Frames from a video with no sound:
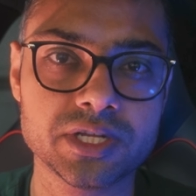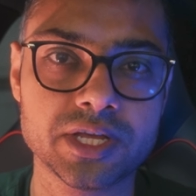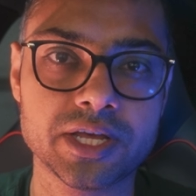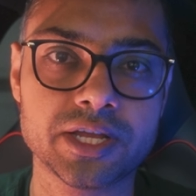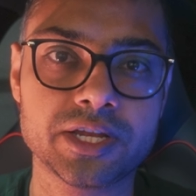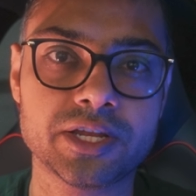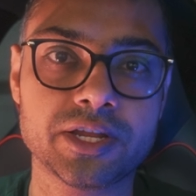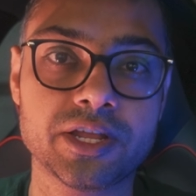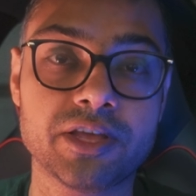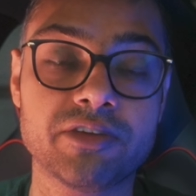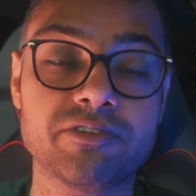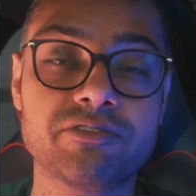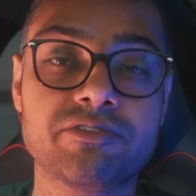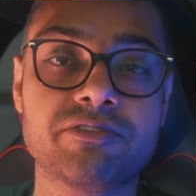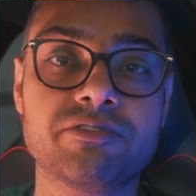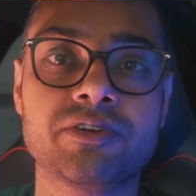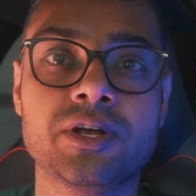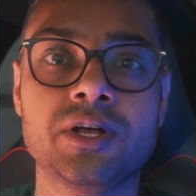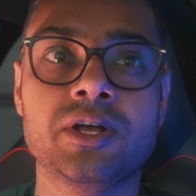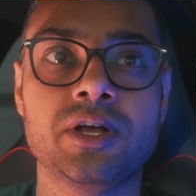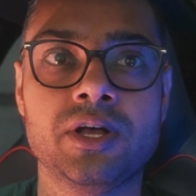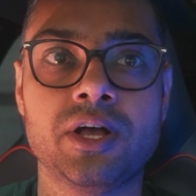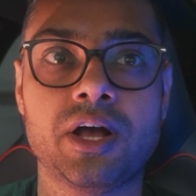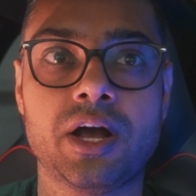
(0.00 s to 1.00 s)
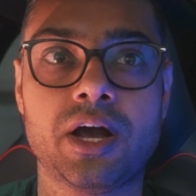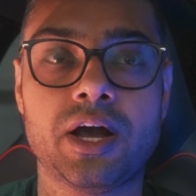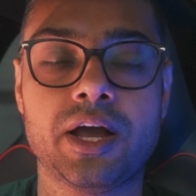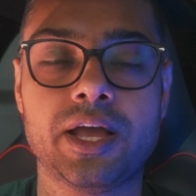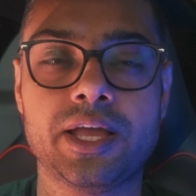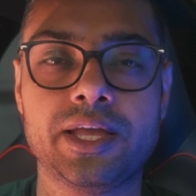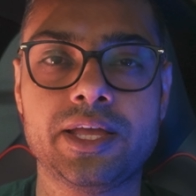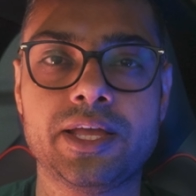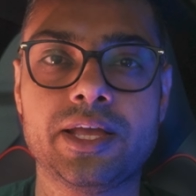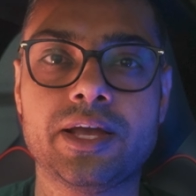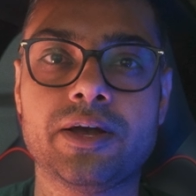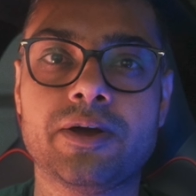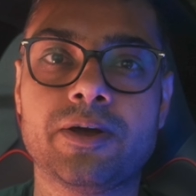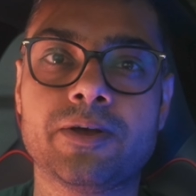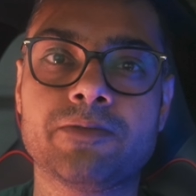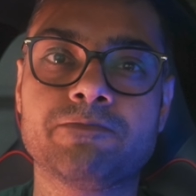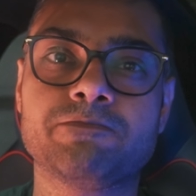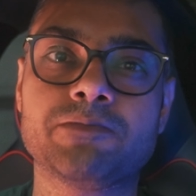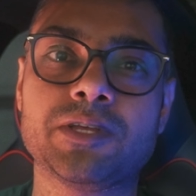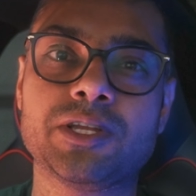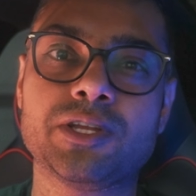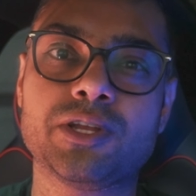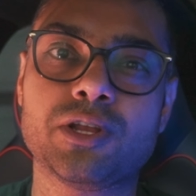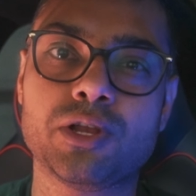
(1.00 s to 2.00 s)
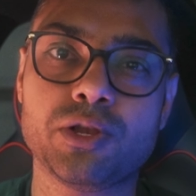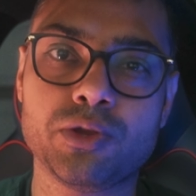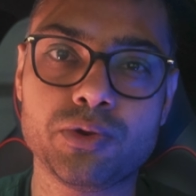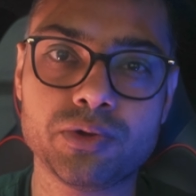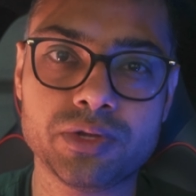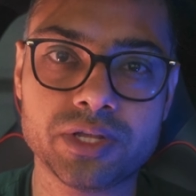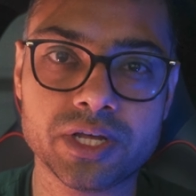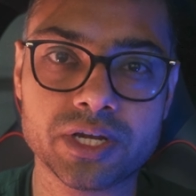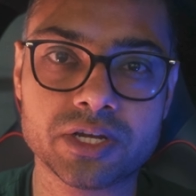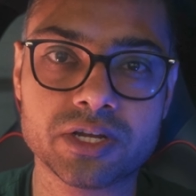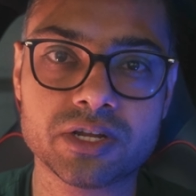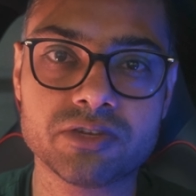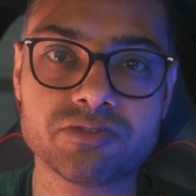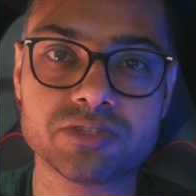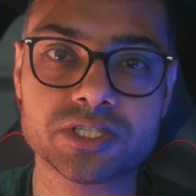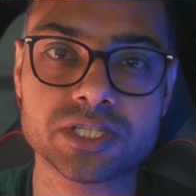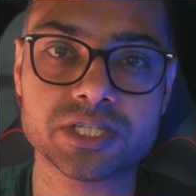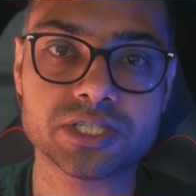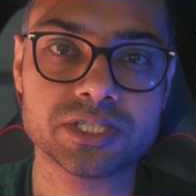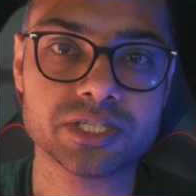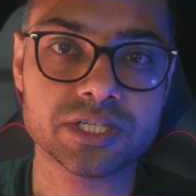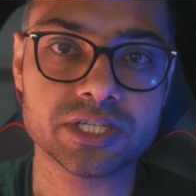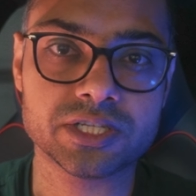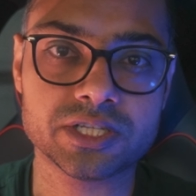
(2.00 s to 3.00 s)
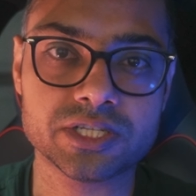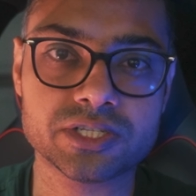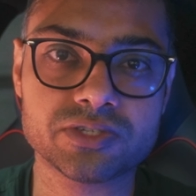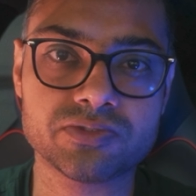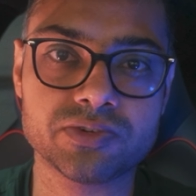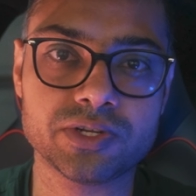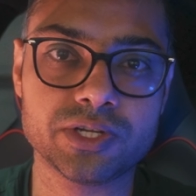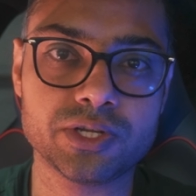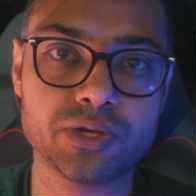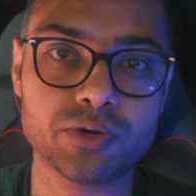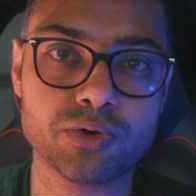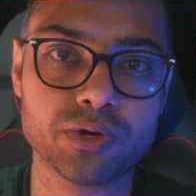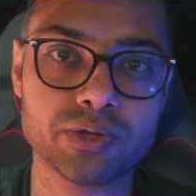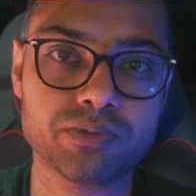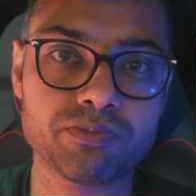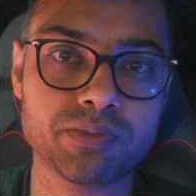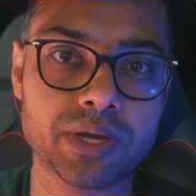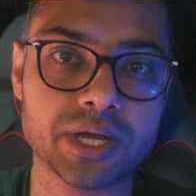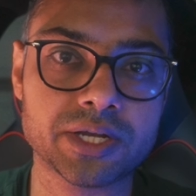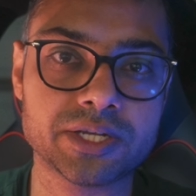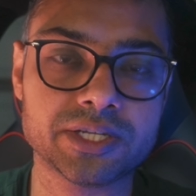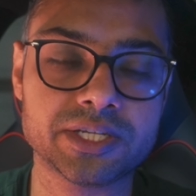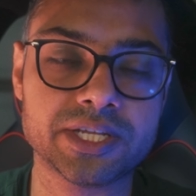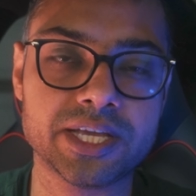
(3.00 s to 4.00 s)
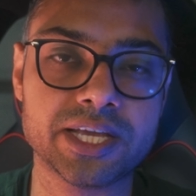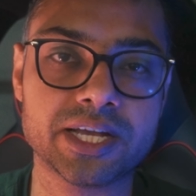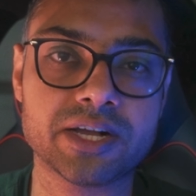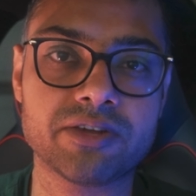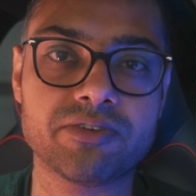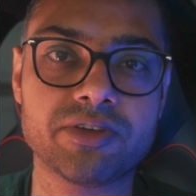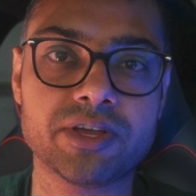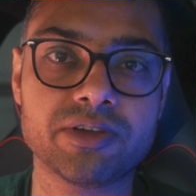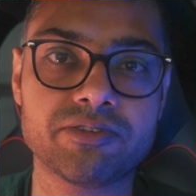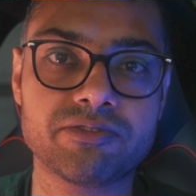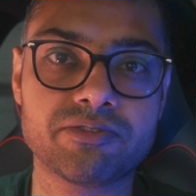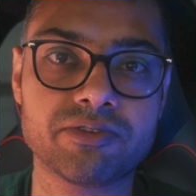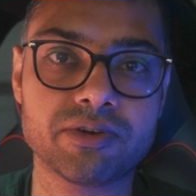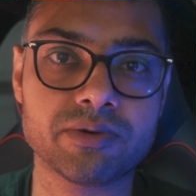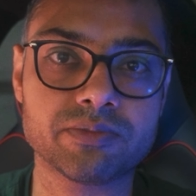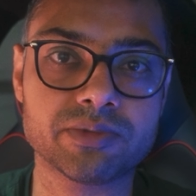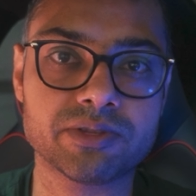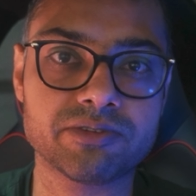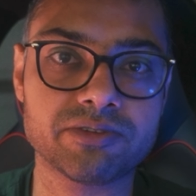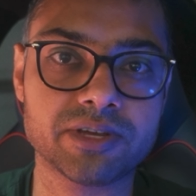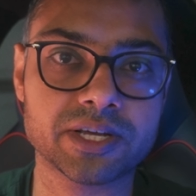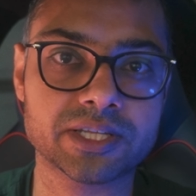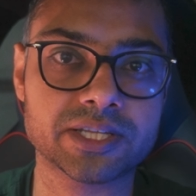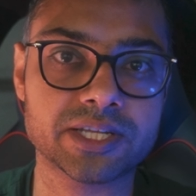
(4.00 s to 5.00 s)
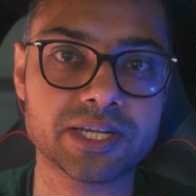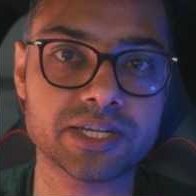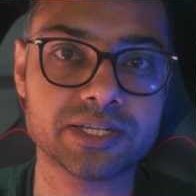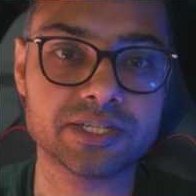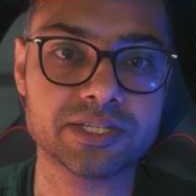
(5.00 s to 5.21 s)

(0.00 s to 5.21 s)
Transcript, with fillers: And if I uh, include that conversation in this video, it might take away from the fact that